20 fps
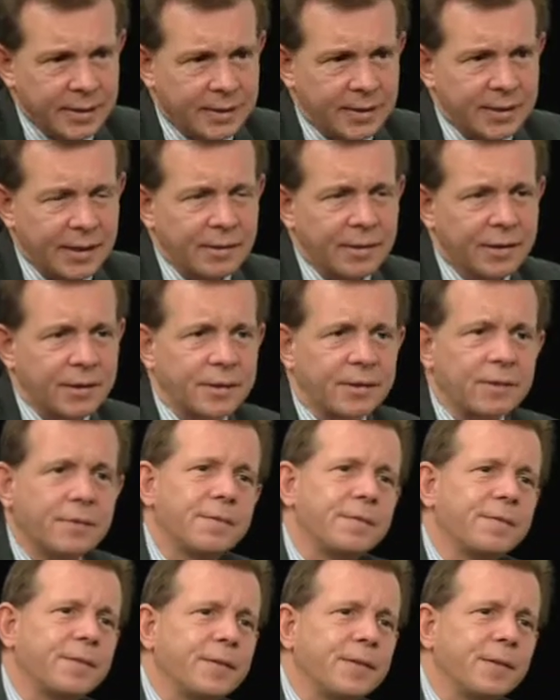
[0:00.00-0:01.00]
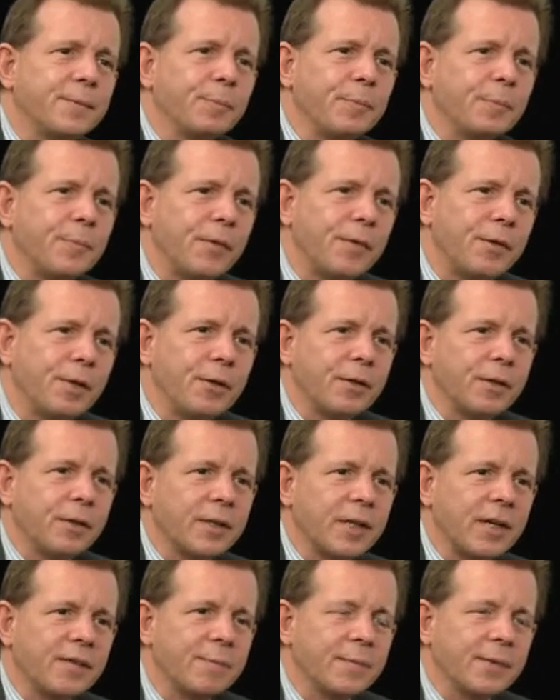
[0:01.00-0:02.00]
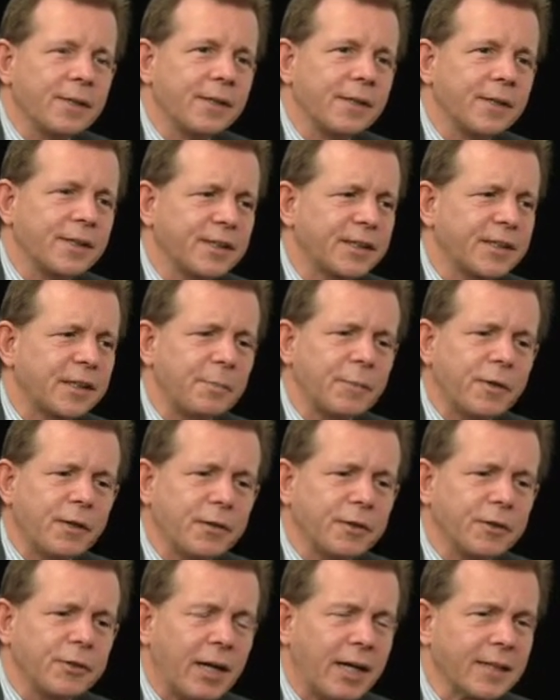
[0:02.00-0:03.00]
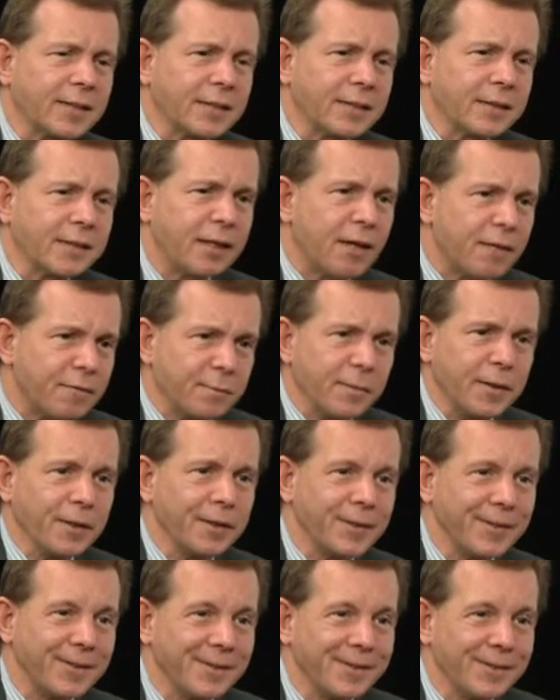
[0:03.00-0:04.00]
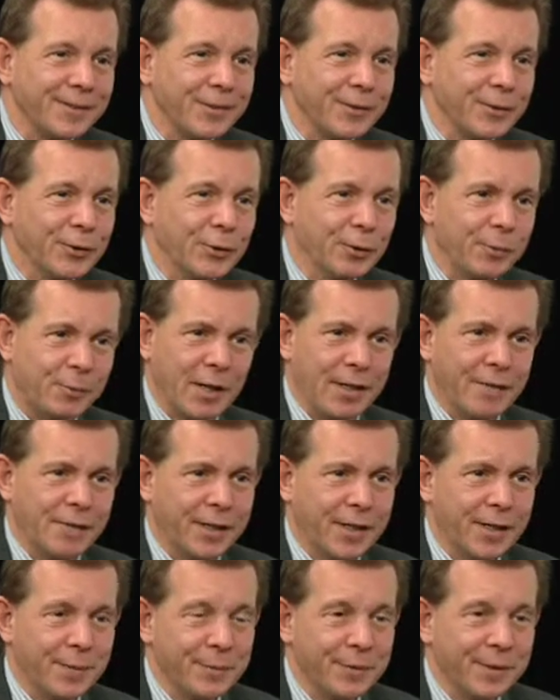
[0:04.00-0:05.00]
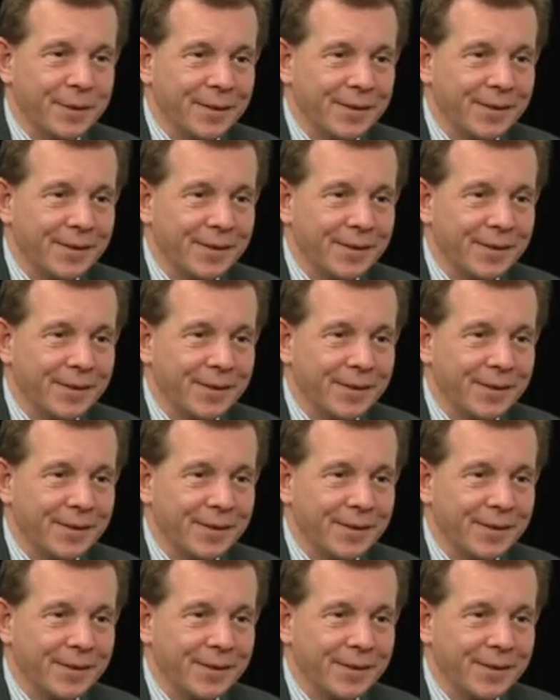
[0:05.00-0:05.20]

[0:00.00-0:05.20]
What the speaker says: sounds as if the local government has subcontracted government to a private company.